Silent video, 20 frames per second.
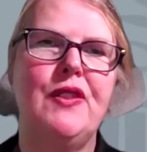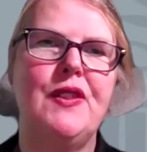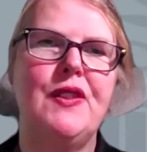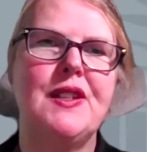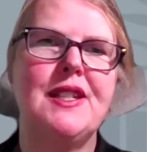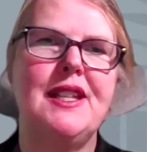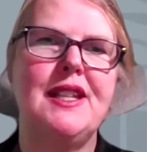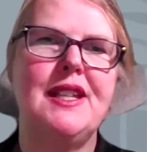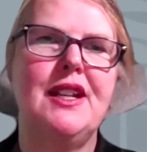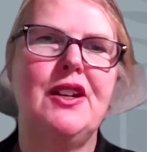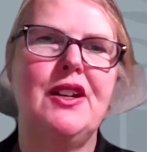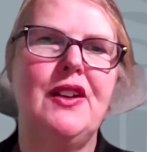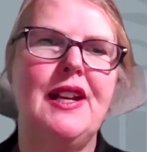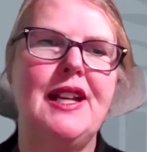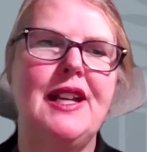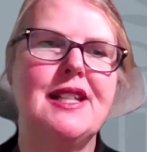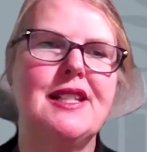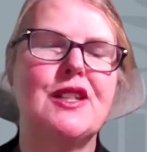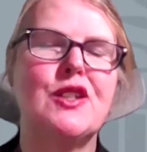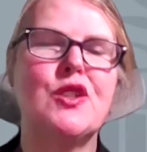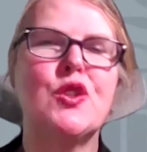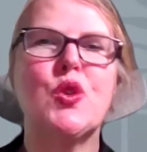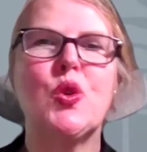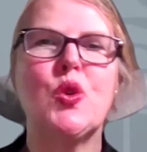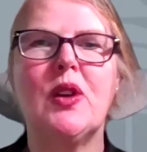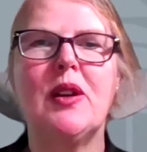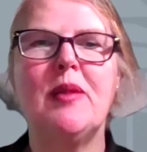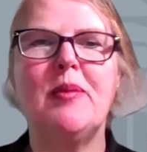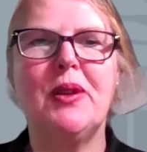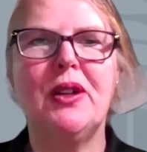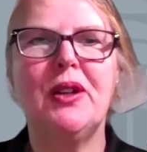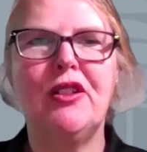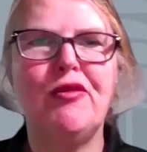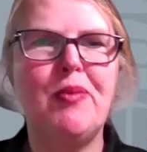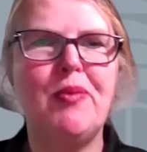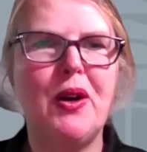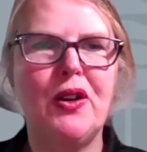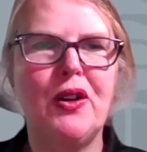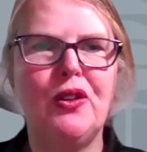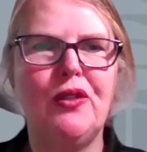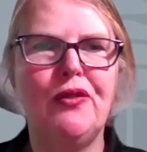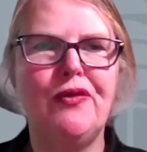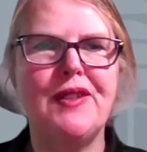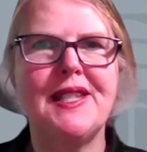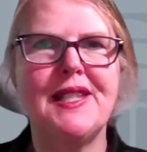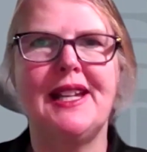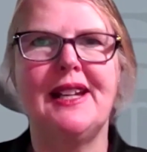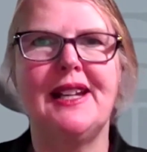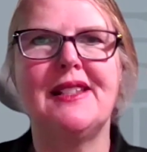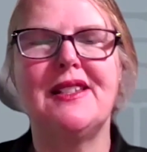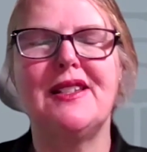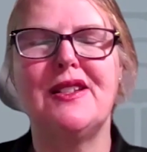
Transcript: this year is a storybook of particle physics.